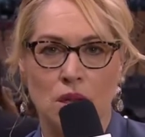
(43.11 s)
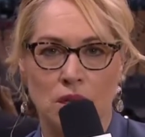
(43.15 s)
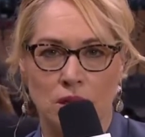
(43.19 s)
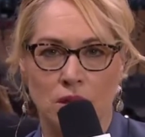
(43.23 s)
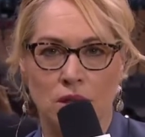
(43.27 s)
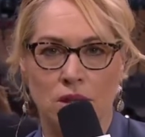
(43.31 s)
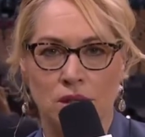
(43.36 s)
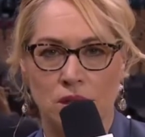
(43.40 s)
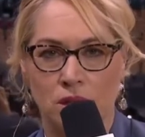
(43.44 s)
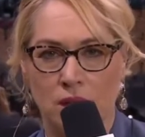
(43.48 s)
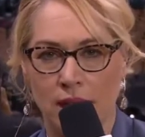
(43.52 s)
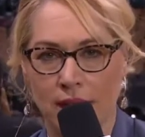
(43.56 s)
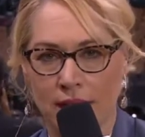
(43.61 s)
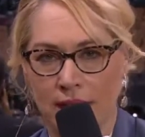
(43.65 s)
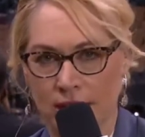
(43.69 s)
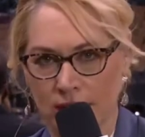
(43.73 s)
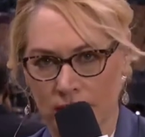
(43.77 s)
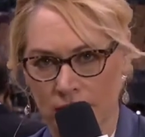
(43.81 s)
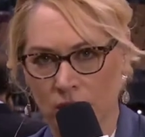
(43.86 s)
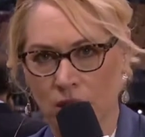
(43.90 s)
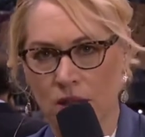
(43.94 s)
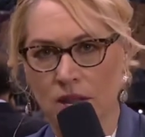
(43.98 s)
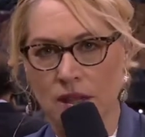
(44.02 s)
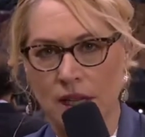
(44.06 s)
what it looked
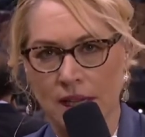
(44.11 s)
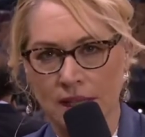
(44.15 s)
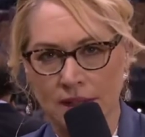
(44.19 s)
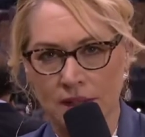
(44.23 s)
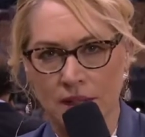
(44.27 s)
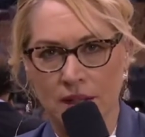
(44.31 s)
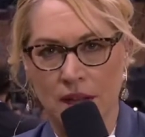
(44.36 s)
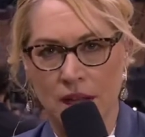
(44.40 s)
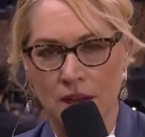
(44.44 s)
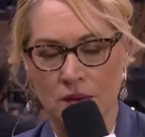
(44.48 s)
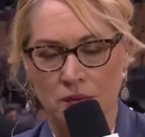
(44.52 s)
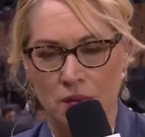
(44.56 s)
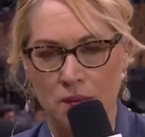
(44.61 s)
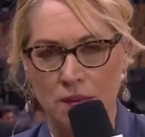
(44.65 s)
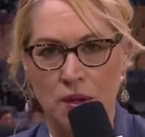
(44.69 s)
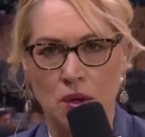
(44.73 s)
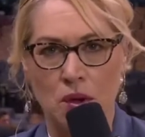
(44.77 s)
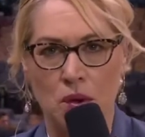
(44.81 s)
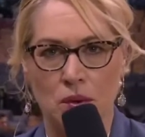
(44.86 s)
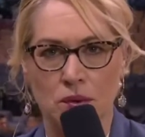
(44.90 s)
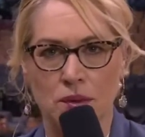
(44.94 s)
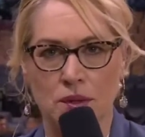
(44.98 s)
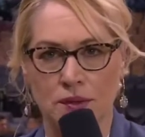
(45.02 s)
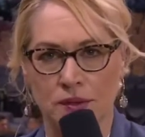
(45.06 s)
like tonight from
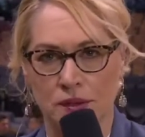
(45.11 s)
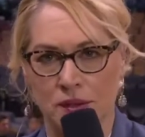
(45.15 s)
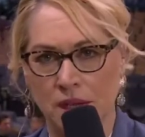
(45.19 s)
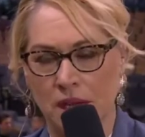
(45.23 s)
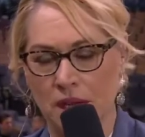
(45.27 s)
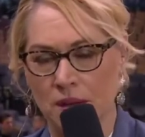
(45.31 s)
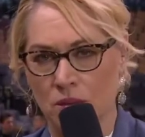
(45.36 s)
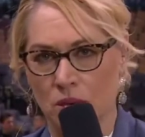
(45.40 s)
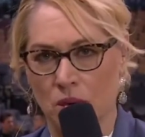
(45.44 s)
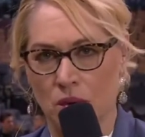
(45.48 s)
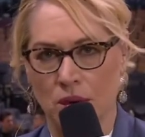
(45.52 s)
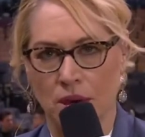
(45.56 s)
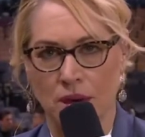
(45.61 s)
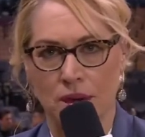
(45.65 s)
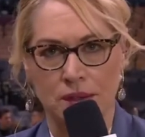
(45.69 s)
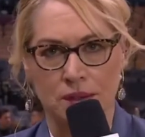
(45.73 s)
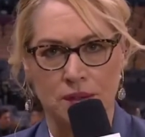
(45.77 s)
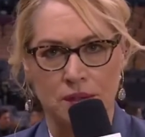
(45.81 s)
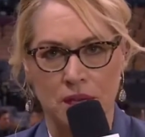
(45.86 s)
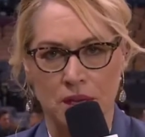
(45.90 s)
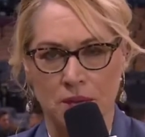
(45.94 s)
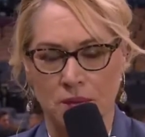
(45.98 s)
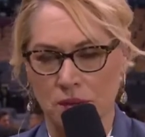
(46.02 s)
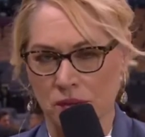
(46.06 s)
the Golden State
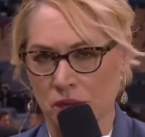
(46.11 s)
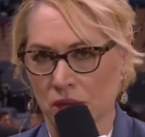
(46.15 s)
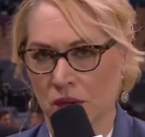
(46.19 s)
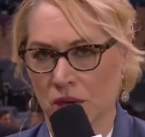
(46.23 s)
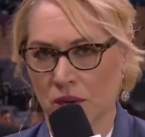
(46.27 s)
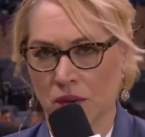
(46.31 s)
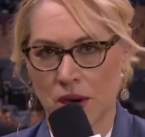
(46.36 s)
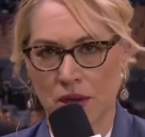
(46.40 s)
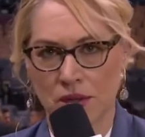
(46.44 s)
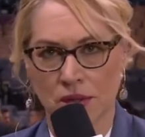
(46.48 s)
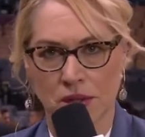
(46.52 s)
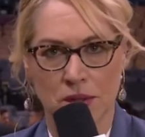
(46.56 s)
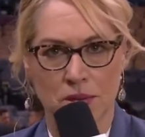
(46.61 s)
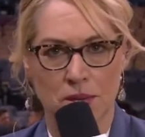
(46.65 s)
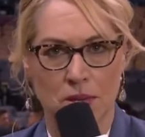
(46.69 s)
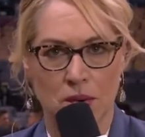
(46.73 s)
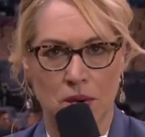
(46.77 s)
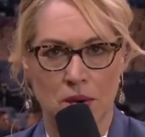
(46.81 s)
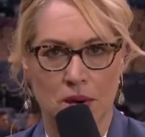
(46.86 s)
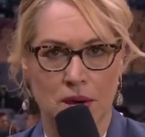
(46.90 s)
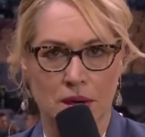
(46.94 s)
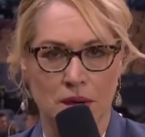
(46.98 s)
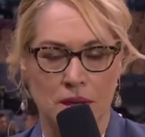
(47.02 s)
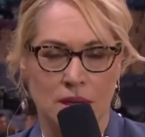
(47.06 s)
Warriors, and it was across the
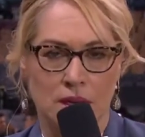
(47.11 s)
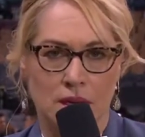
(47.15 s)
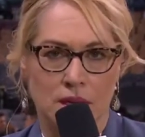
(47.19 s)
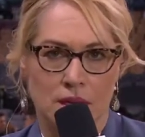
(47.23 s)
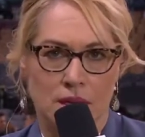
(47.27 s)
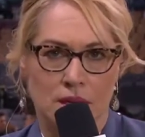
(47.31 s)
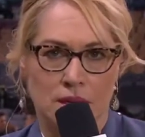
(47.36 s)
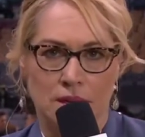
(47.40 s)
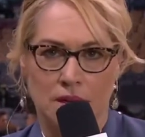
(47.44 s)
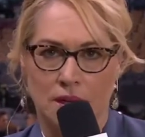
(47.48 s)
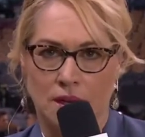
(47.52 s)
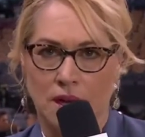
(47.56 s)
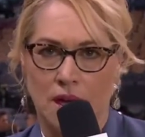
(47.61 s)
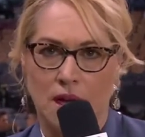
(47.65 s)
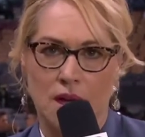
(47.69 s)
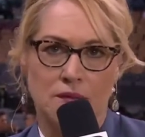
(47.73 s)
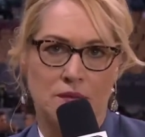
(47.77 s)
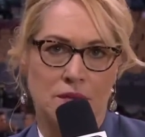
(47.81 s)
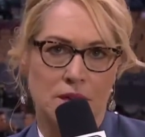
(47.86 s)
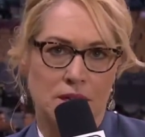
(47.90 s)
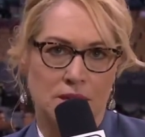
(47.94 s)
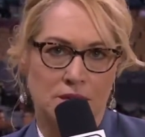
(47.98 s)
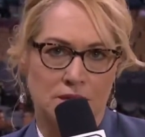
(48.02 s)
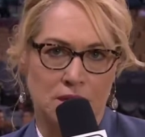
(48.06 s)
board. The
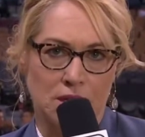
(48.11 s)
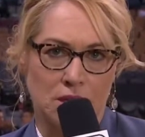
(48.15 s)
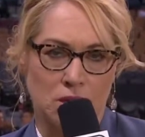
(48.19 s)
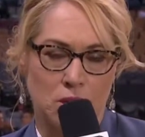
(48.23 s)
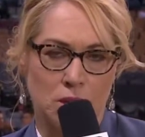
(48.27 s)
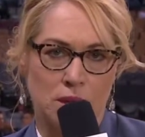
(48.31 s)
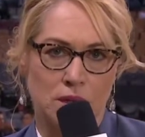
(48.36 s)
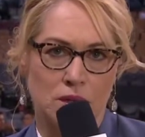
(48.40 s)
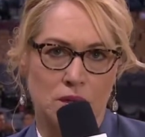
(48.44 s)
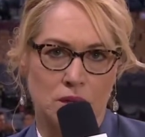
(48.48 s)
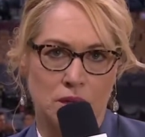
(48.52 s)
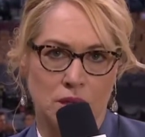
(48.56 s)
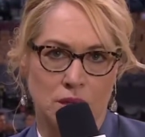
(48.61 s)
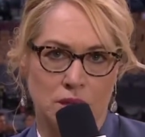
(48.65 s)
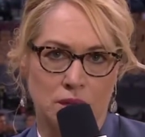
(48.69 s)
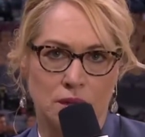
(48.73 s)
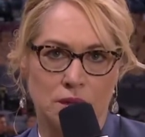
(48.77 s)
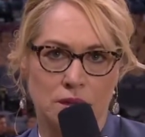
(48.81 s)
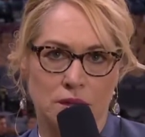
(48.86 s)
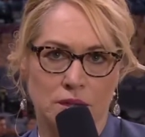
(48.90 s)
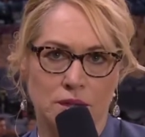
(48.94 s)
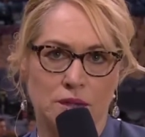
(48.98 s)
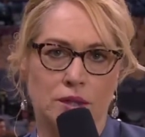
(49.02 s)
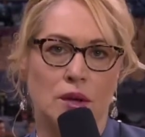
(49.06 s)
confidence that Quinn Cook
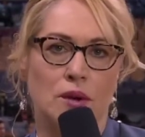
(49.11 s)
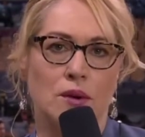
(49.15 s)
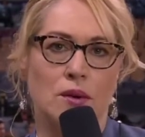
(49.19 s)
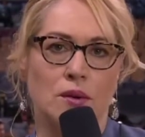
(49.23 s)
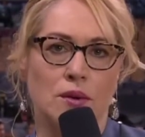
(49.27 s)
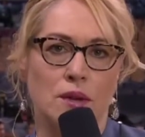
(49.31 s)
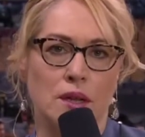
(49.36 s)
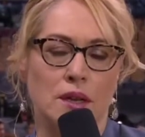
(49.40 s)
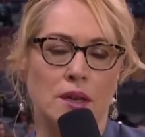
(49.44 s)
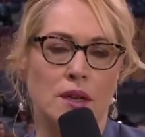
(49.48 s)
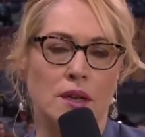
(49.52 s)
showed